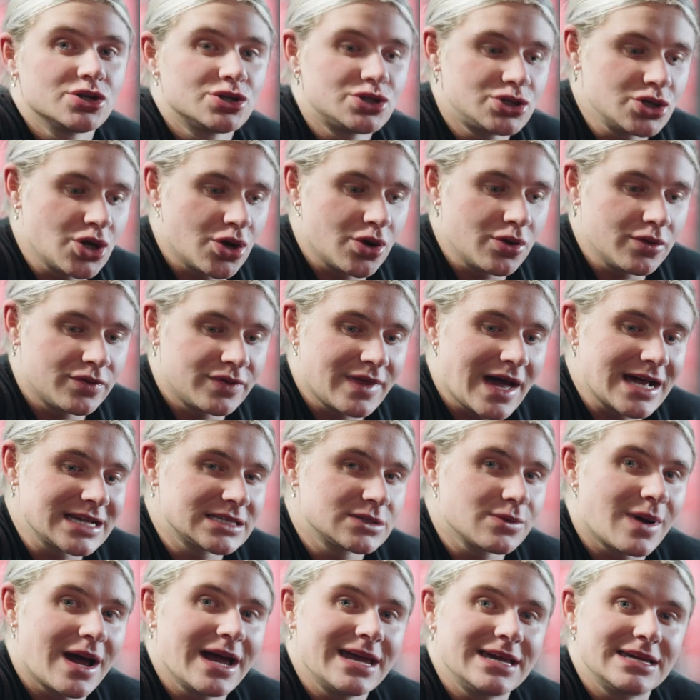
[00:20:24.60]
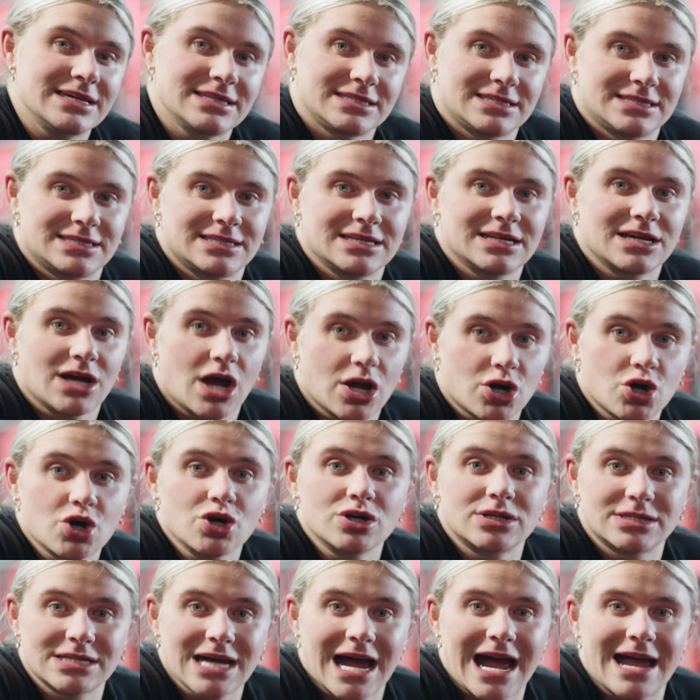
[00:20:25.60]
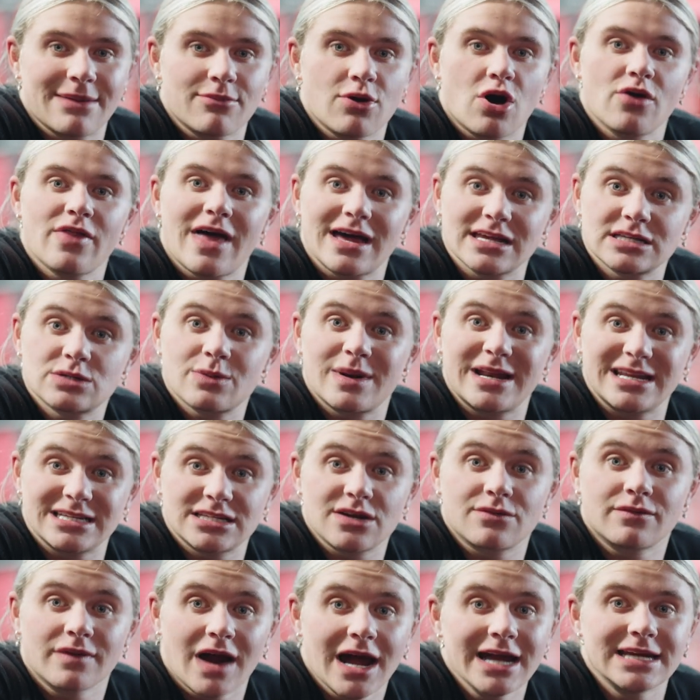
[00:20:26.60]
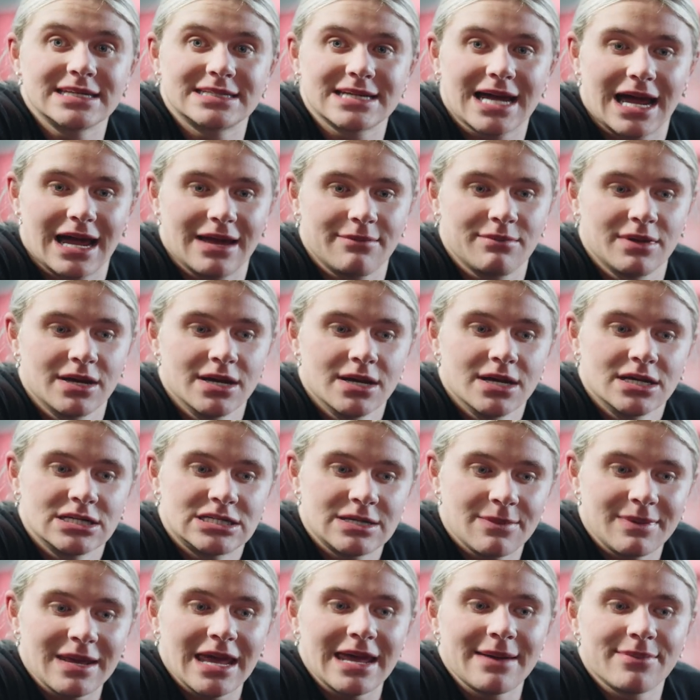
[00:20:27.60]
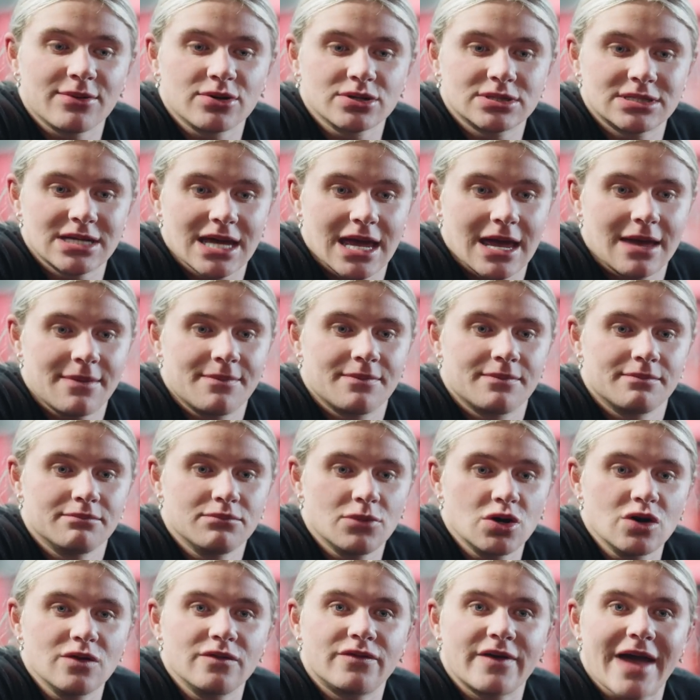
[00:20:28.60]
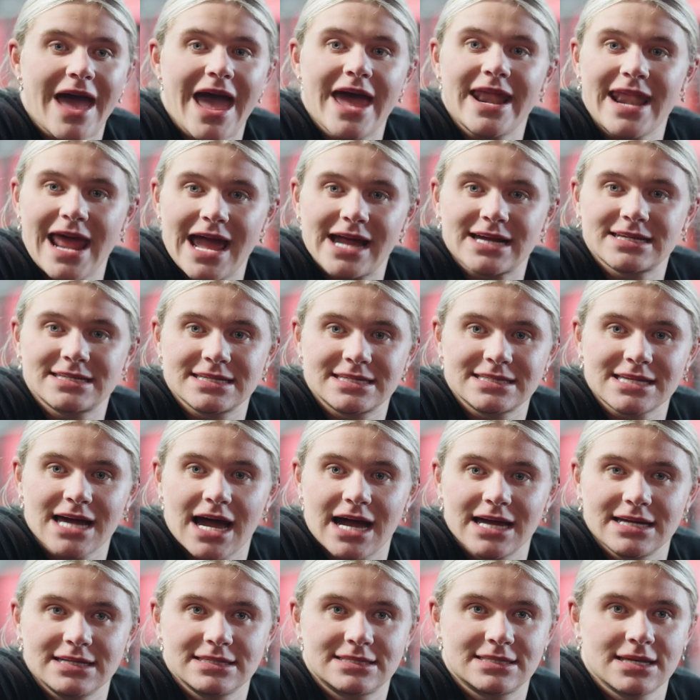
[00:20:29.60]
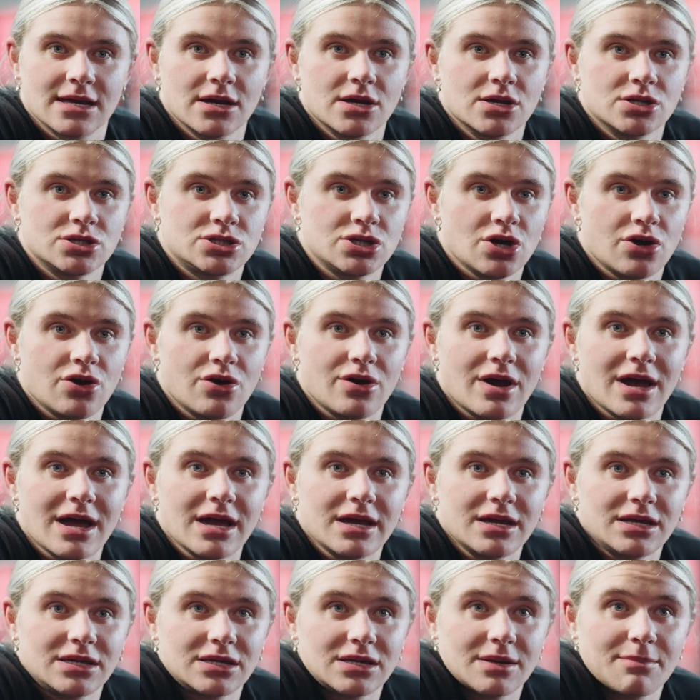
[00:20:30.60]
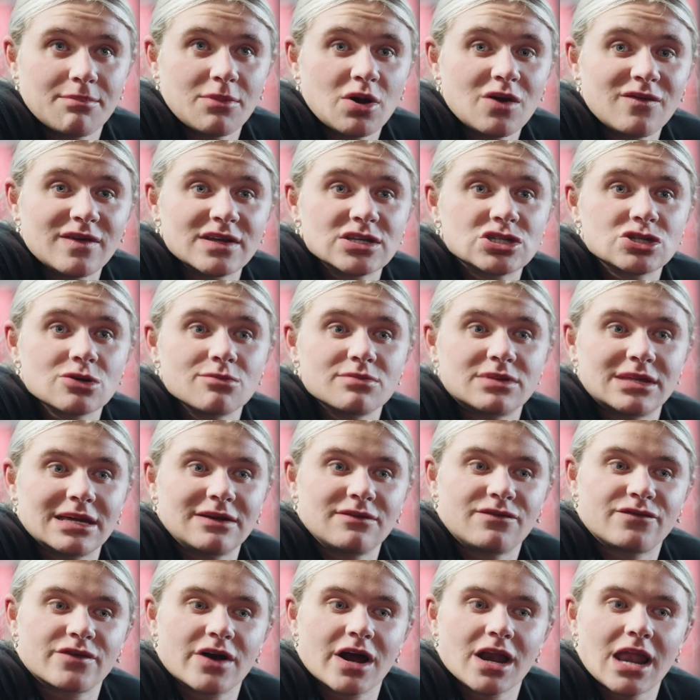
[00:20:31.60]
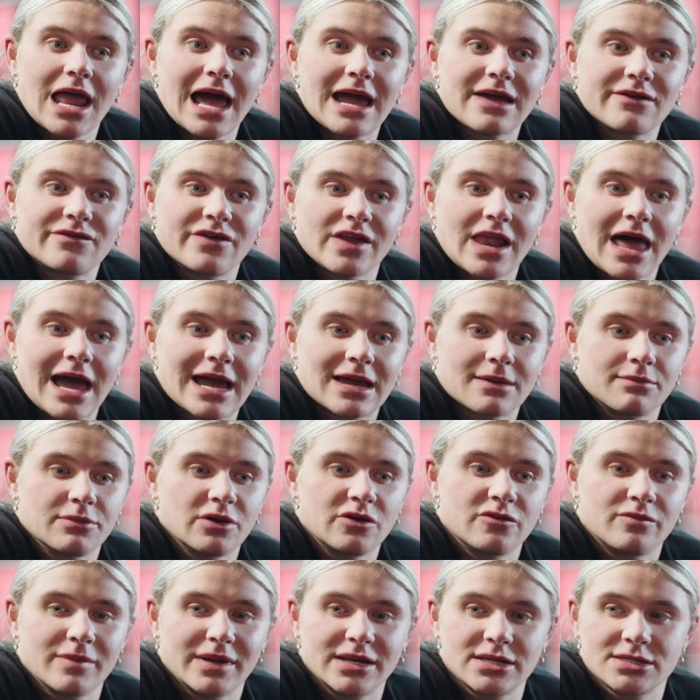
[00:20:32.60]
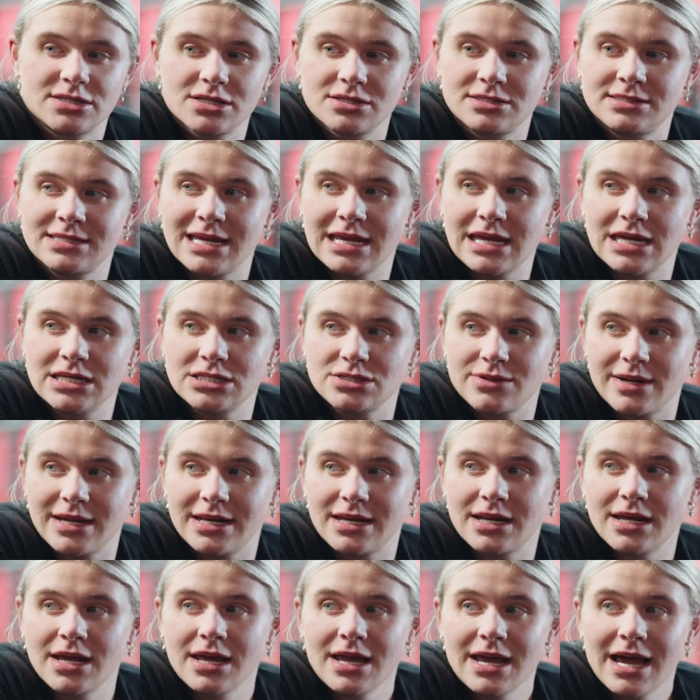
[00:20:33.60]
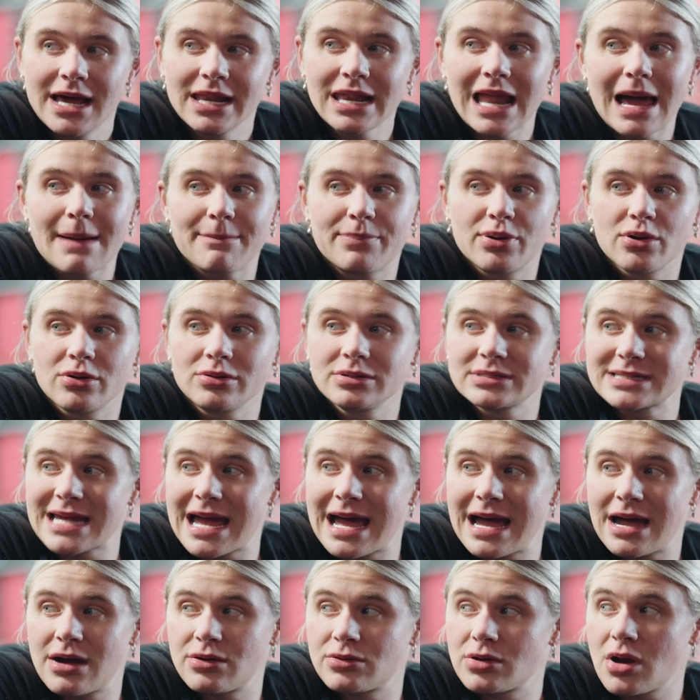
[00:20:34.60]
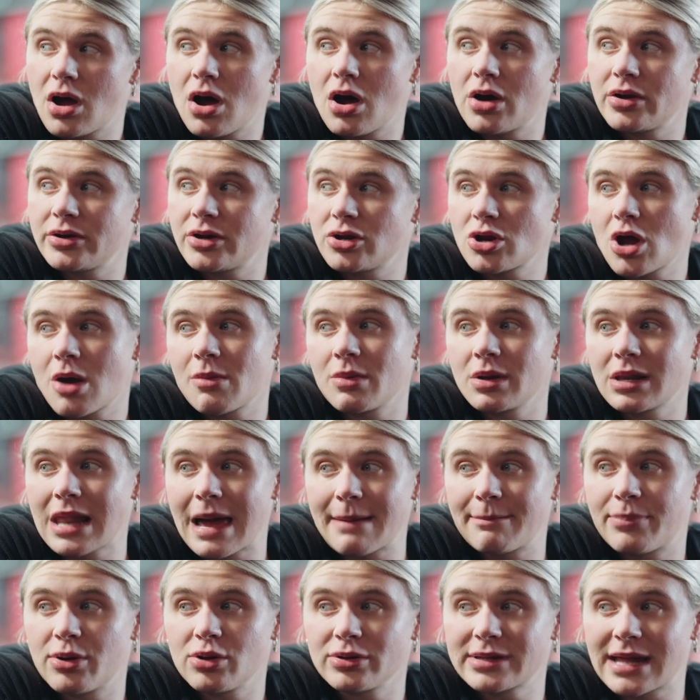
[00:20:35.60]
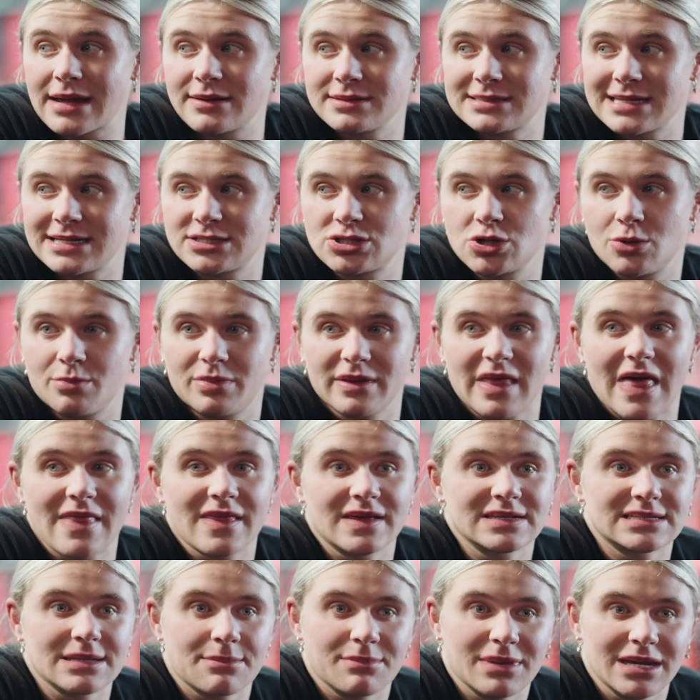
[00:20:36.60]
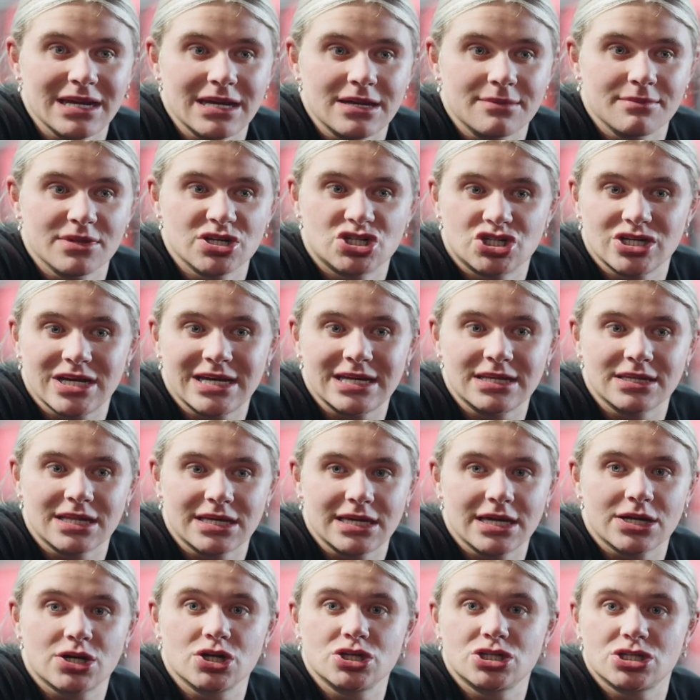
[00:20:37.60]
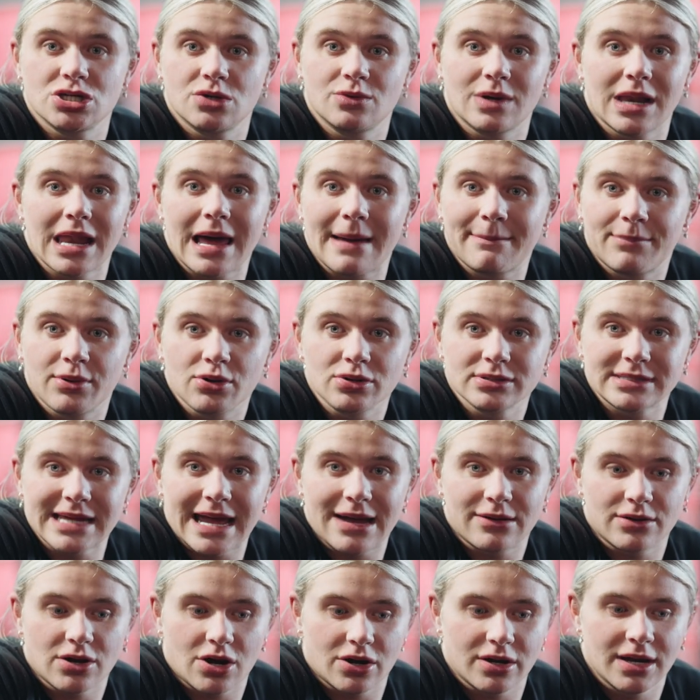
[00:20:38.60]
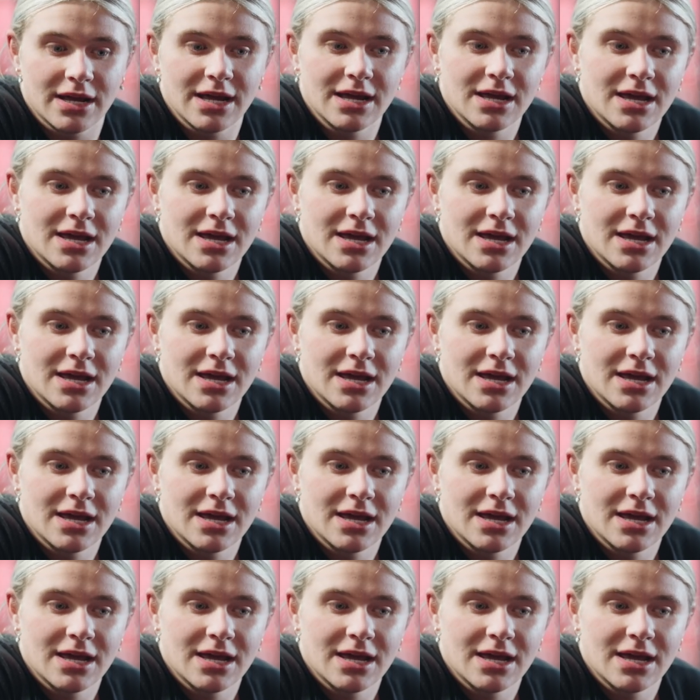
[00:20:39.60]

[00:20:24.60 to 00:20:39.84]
So that's why it's a good time, or that's when it's a right time to be able to move an exercise. So moving something for a like movement, so say you're doing a lat pull down on a normal lat pull down setup, but then there's a machine that you could do a lat pull down on.